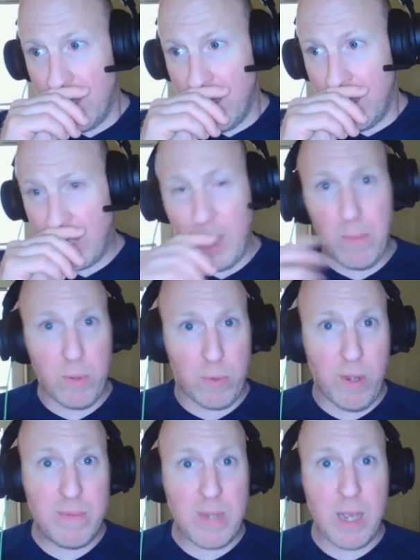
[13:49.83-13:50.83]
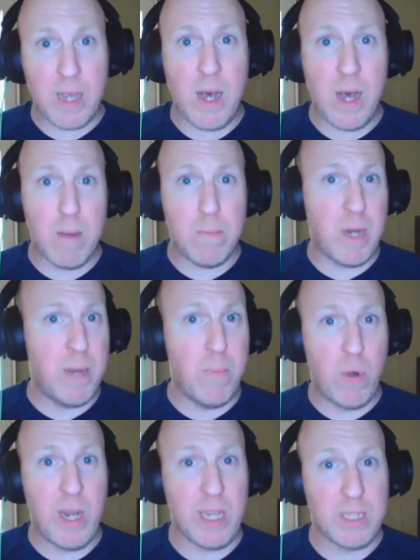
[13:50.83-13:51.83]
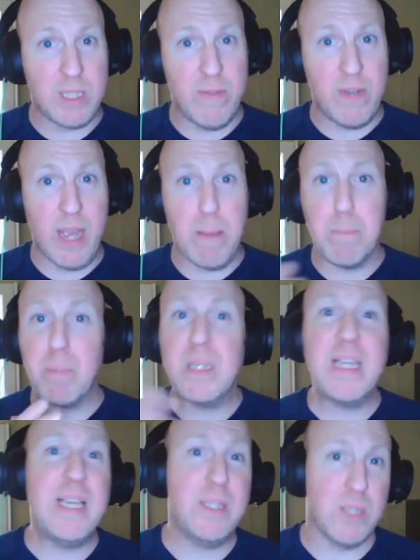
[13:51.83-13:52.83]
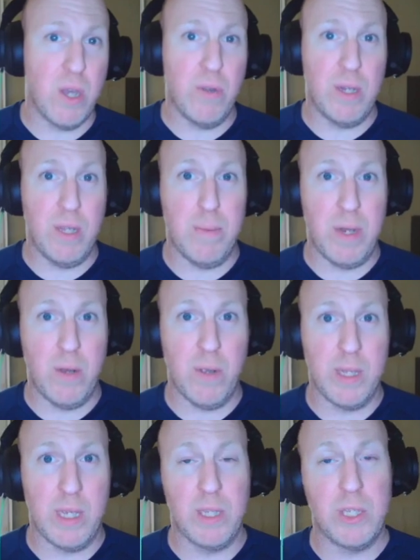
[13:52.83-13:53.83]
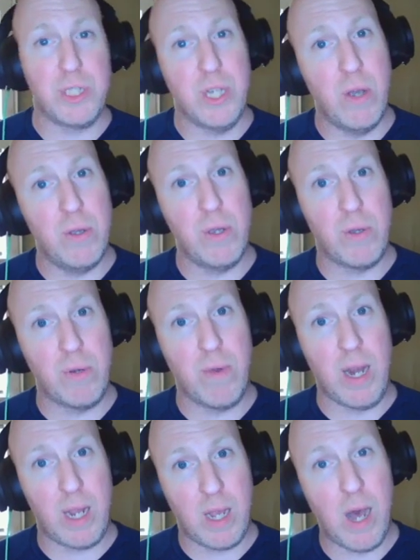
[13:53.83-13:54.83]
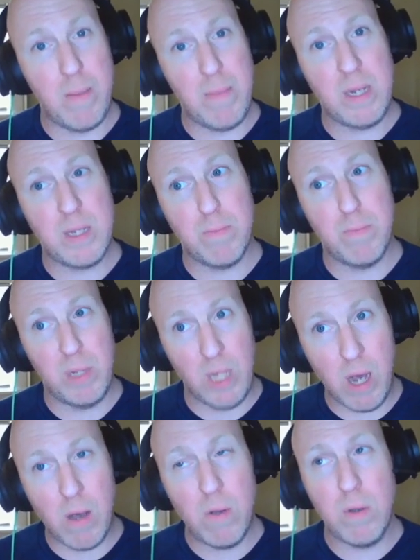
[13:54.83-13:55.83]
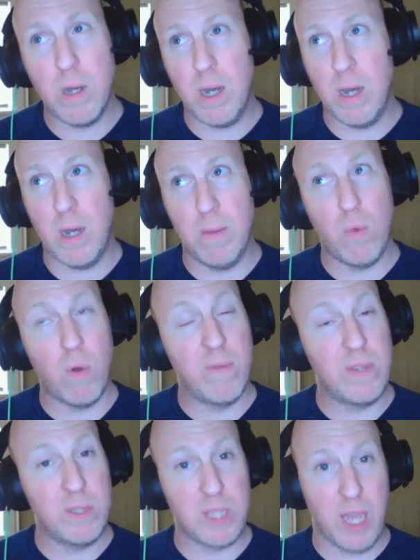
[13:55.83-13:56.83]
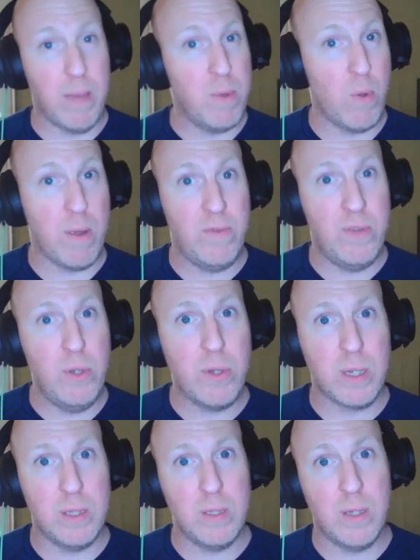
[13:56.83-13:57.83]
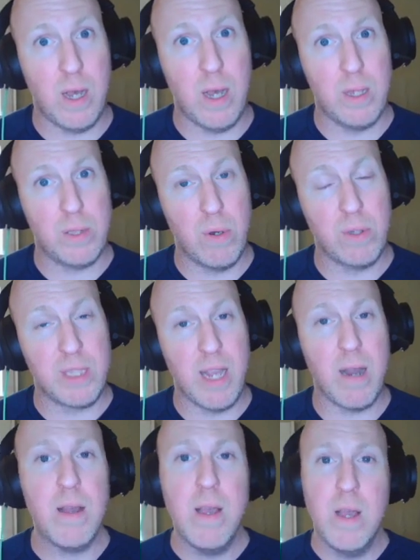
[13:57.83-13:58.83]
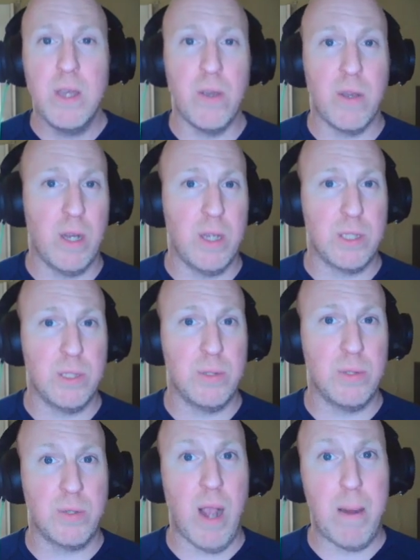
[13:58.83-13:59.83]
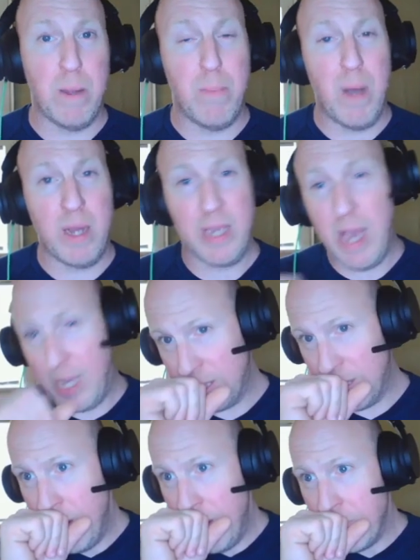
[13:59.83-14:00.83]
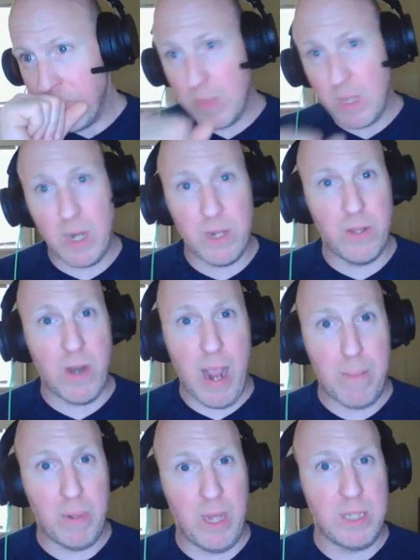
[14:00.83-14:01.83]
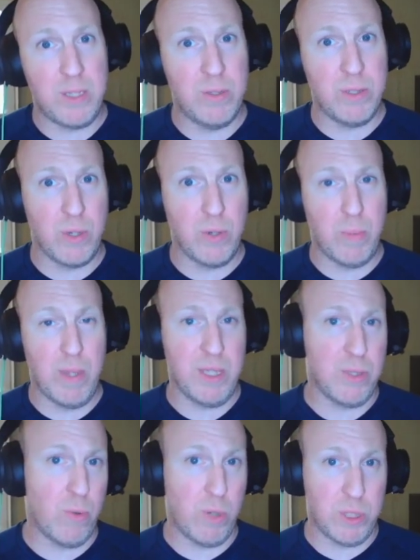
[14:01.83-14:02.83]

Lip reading: gamingwithgrief.com Monday morning at 7 a.m. Please go there. Let me know what you think of the show. You can write a comment below, or if there's a game you want to review, you can throw it there. You can also subscribe to the podcast on either Apple iTunes, or Google Play Store, or